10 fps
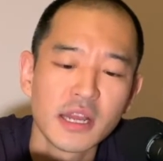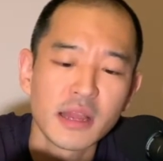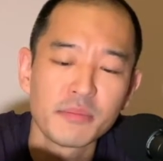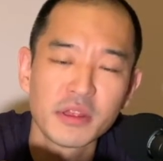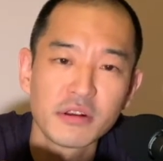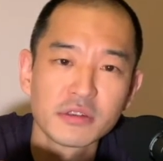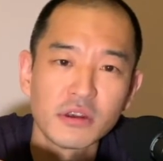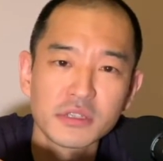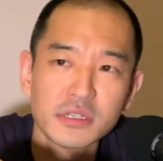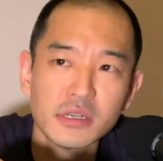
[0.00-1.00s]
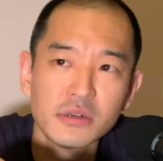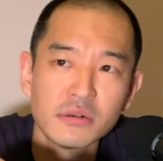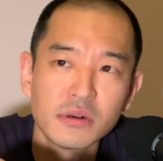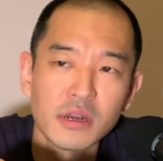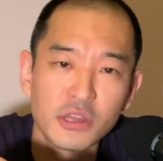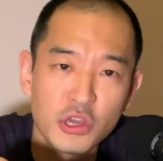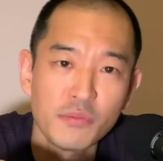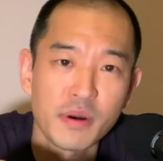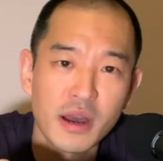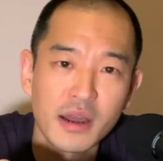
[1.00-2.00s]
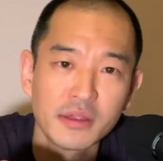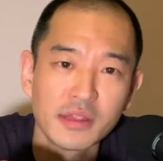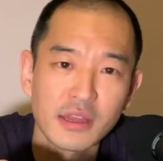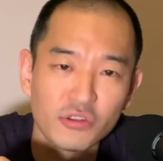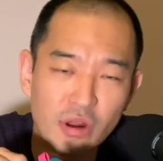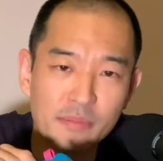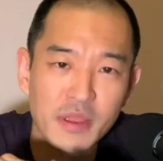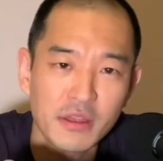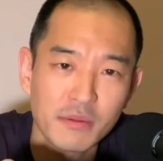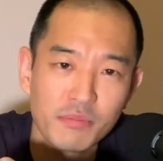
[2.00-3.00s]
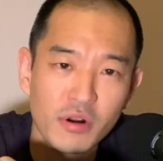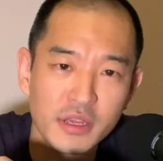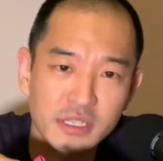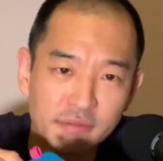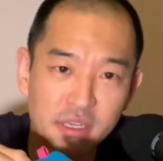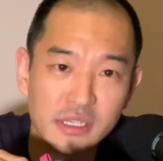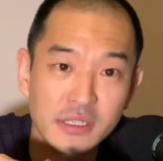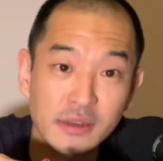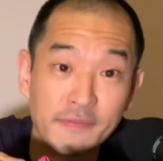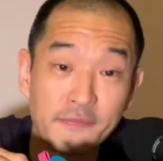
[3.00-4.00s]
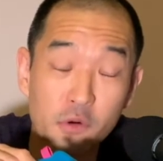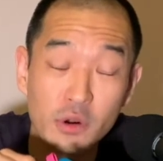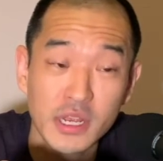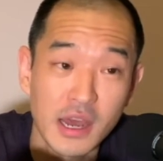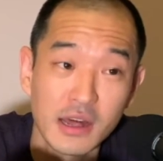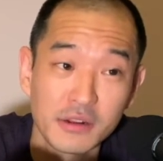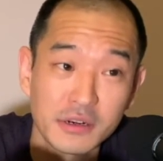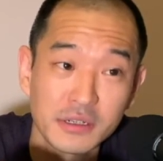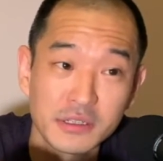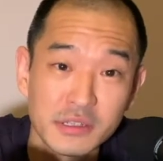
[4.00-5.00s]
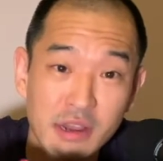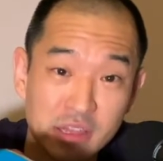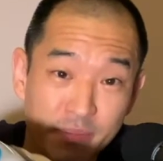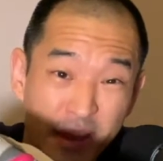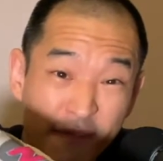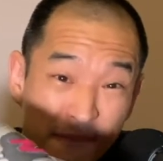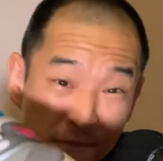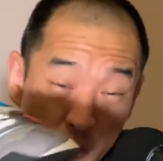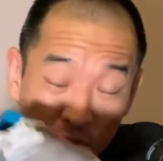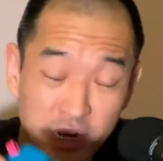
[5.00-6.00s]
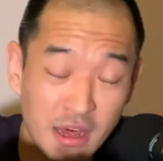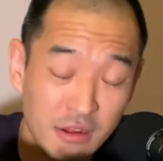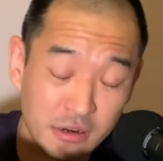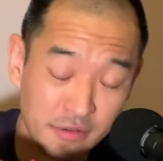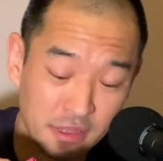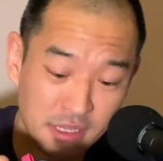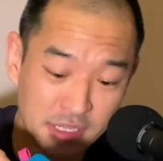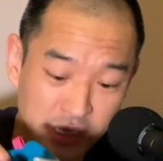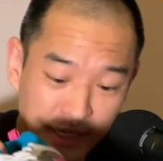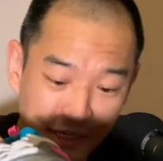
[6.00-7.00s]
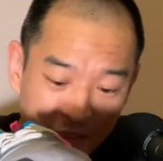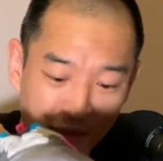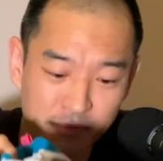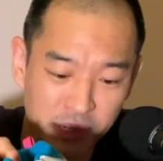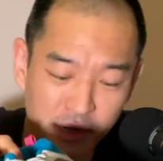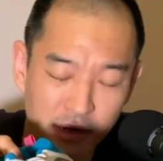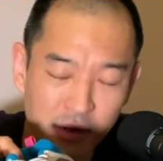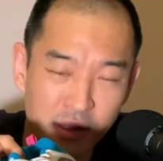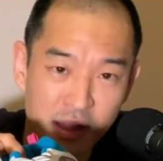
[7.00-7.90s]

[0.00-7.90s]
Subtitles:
But there's also a coupon that dropped down the price of these to $40. So I actually paid $40 for these things up here,